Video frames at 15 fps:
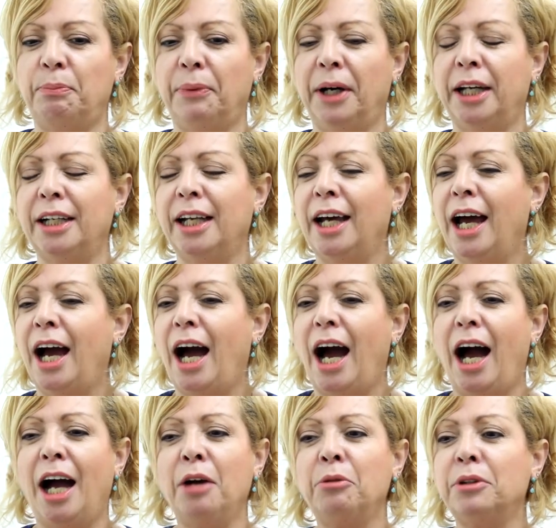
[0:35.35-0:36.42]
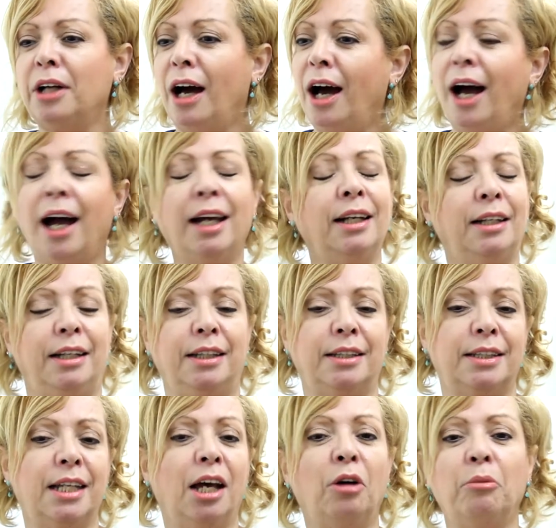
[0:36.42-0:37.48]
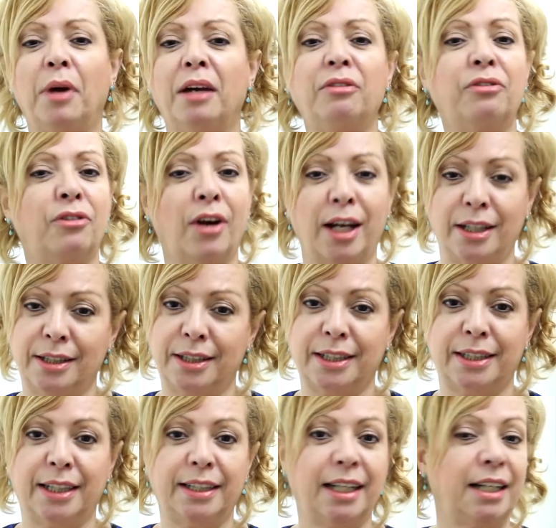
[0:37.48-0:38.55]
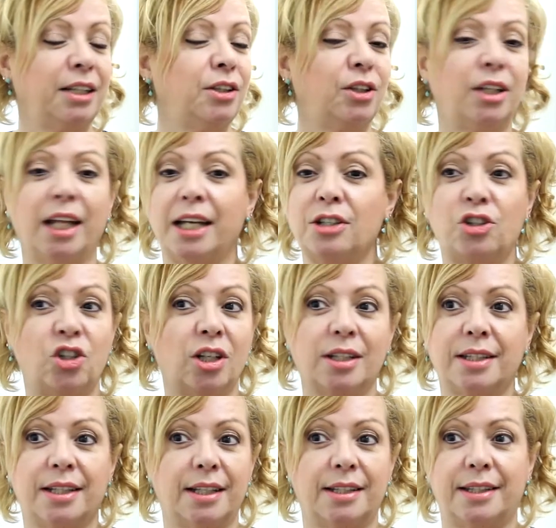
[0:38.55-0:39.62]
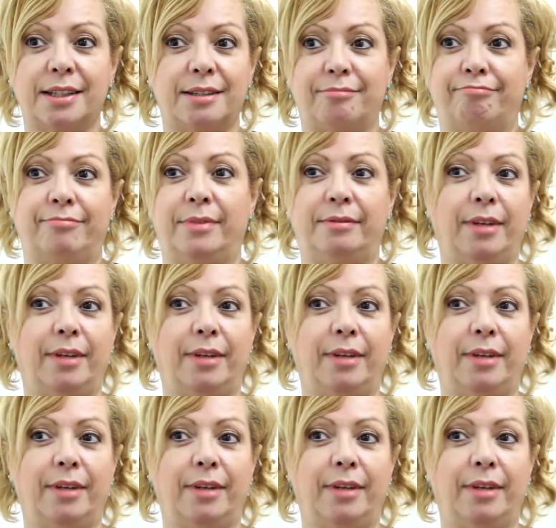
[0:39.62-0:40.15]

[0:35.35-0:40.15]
But I would highly tell my friends that they just as